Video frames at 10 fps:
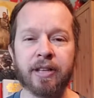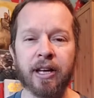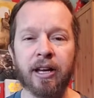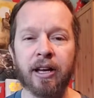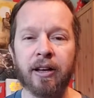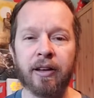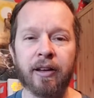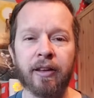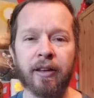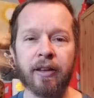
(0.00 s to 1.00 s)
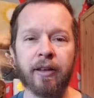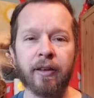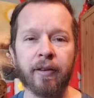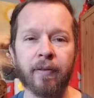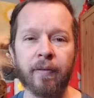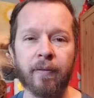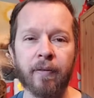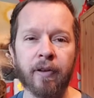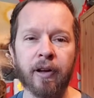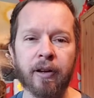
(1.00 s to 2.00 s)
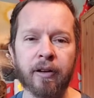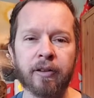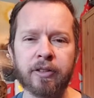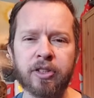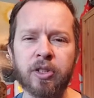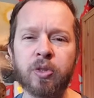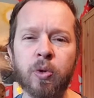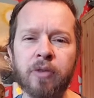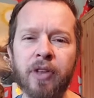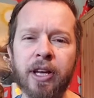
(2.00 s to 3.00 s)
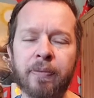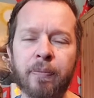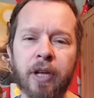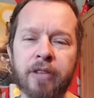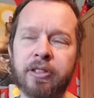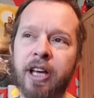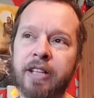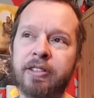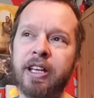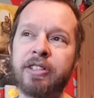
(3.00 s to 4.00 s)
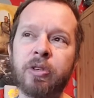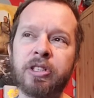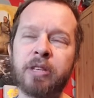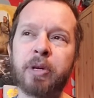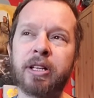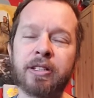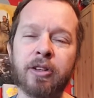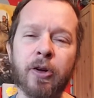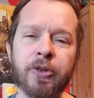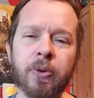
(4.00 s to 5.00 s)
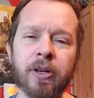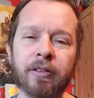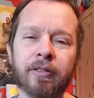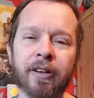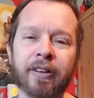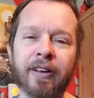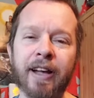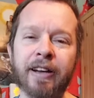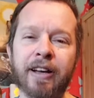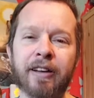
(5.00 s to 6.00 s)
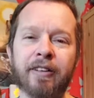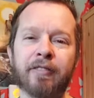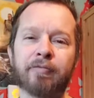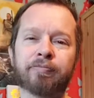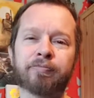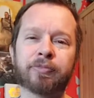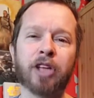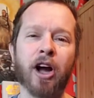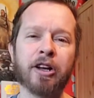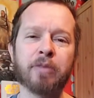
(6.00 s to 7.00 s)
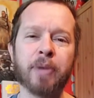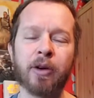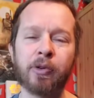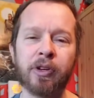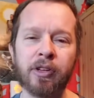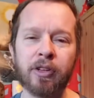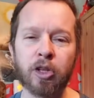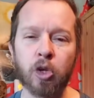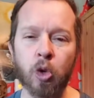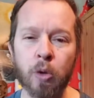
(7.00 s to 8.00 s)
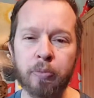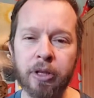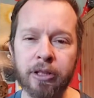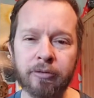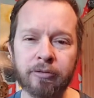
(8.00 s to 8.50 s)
uh, uh, so he's sort of like it's it's interesting because it's also a, a kind of talk about corporate